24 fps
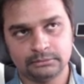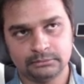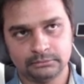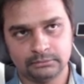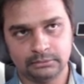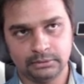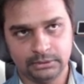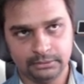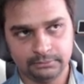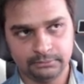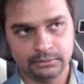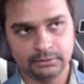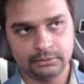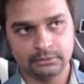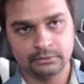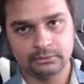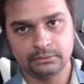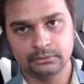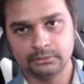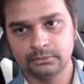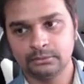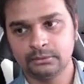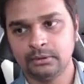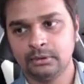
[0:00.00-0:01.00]
Whatever you
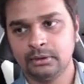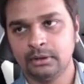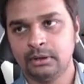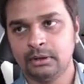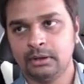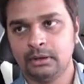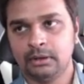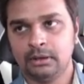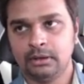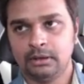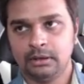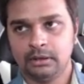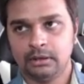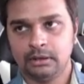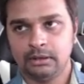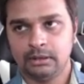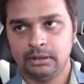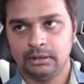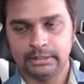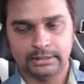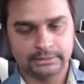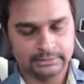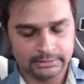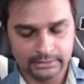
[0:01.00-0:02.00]
do,
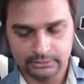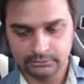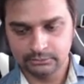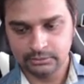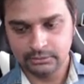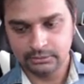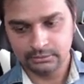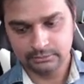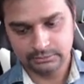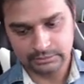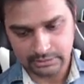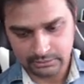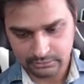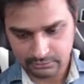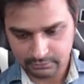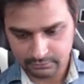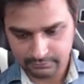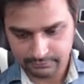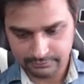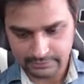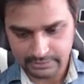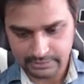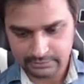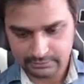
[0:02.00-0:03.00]
nothing is going to change. Your
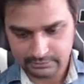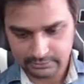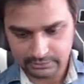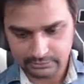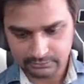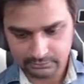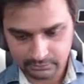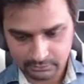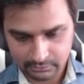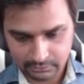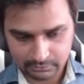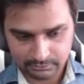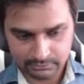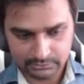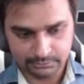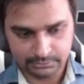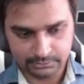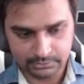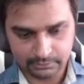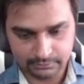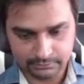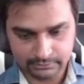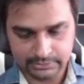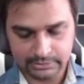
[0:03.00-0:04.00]
face is going to be the
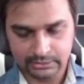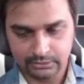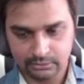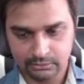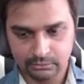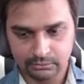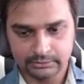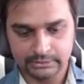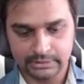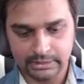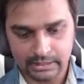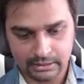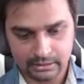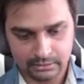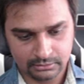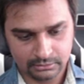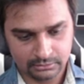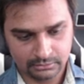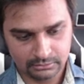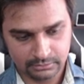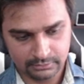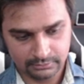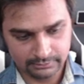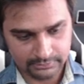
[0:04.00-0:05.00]
brown. They know that
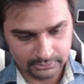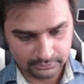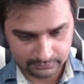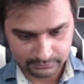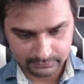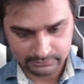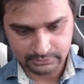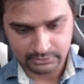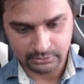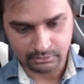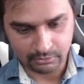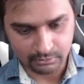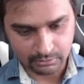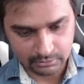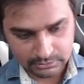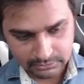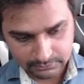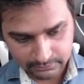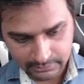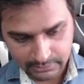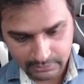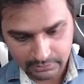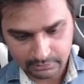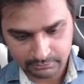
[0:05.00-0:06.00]
even if you say
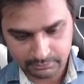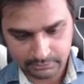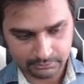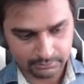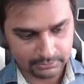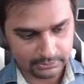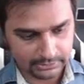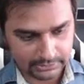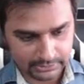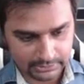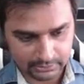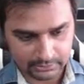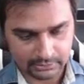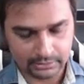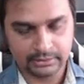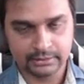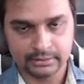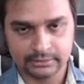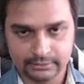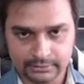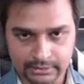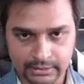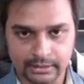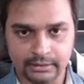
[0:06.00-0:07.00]
Ottawa, people here
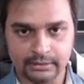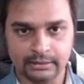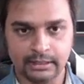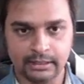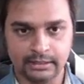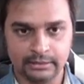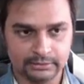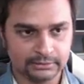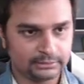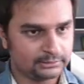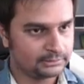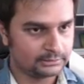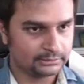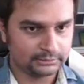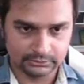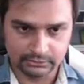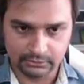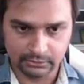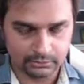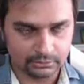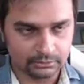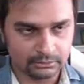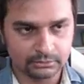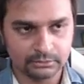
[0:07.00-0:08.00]
understand that this is
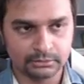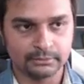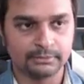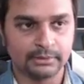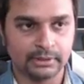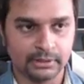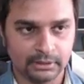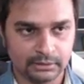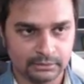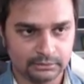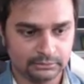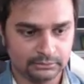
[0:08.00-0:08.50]
not Ottawa.